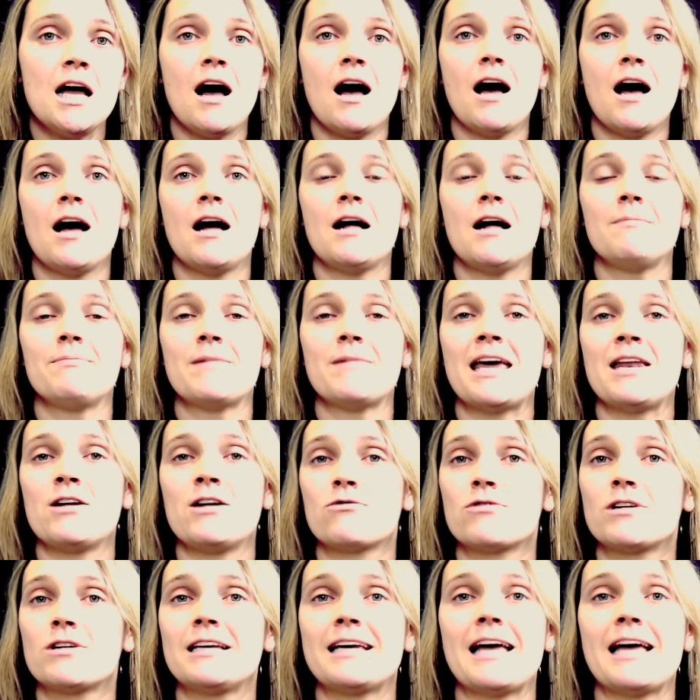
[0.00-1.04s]
and it
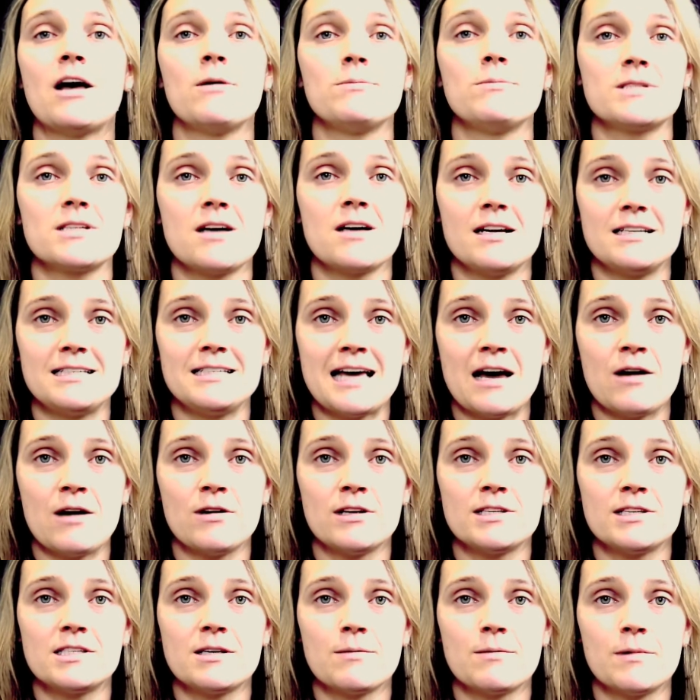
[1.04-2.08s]
really helps cut down
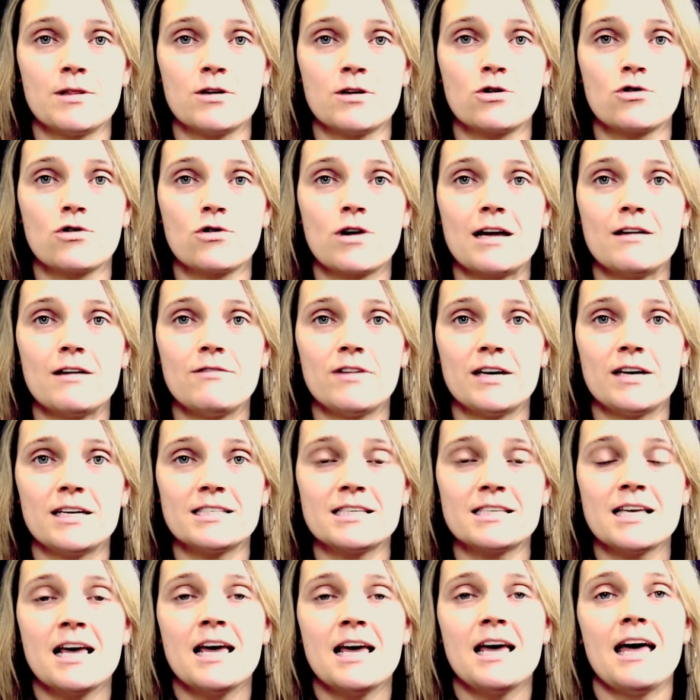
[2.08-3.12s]
on some of the cravings.
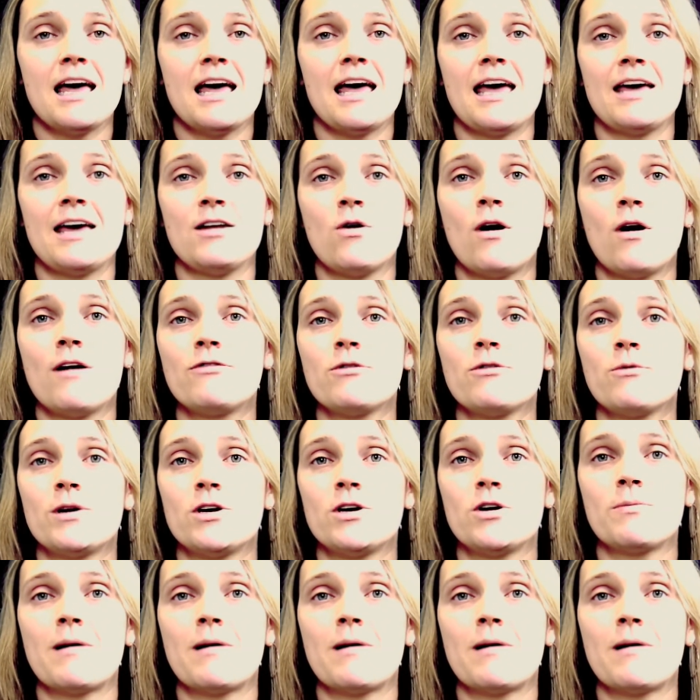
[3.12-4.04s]
And often when your